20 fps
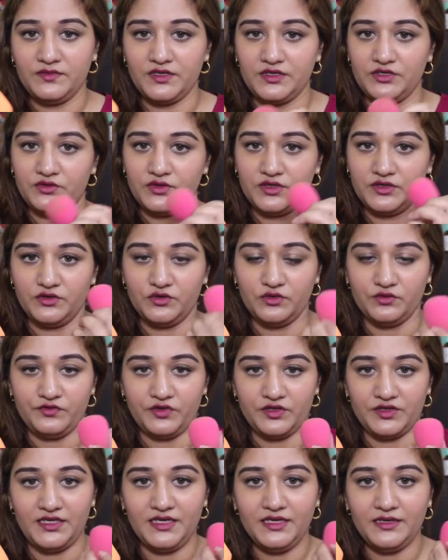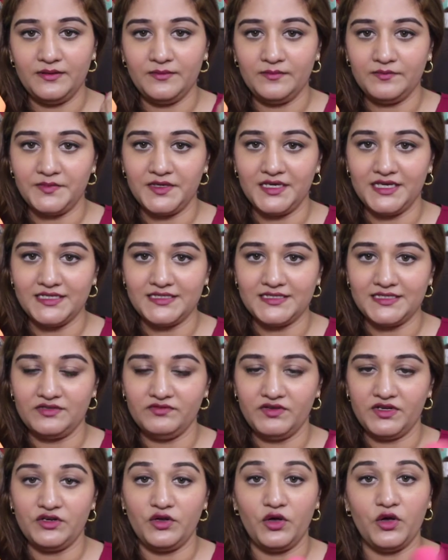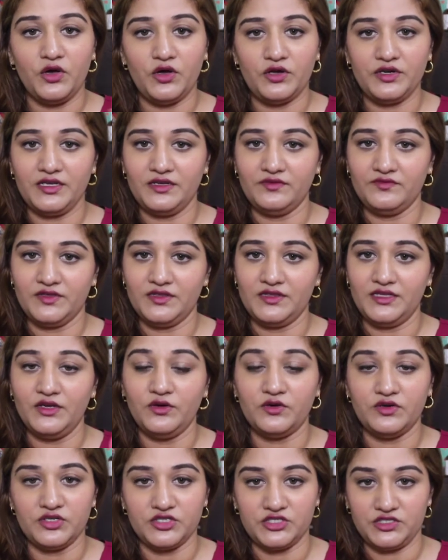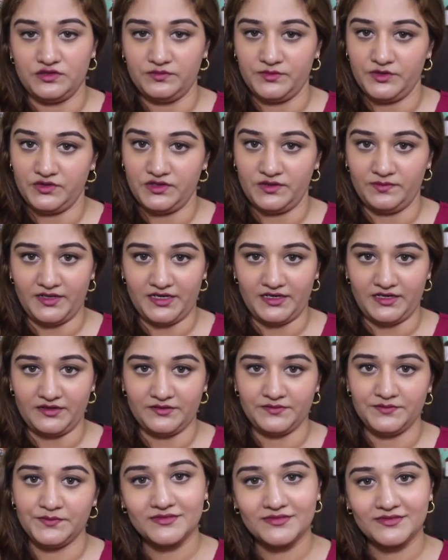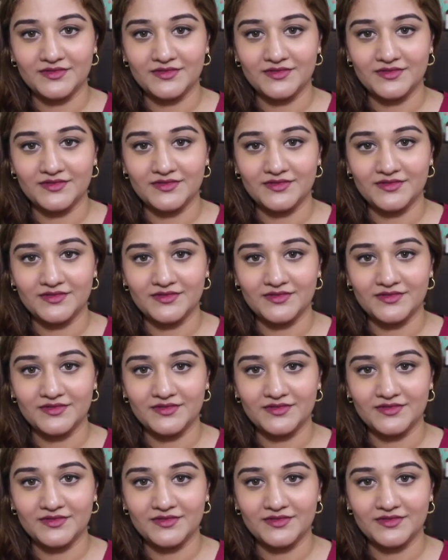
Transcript: then you can go for the PAC one or even the original Beauty Blender.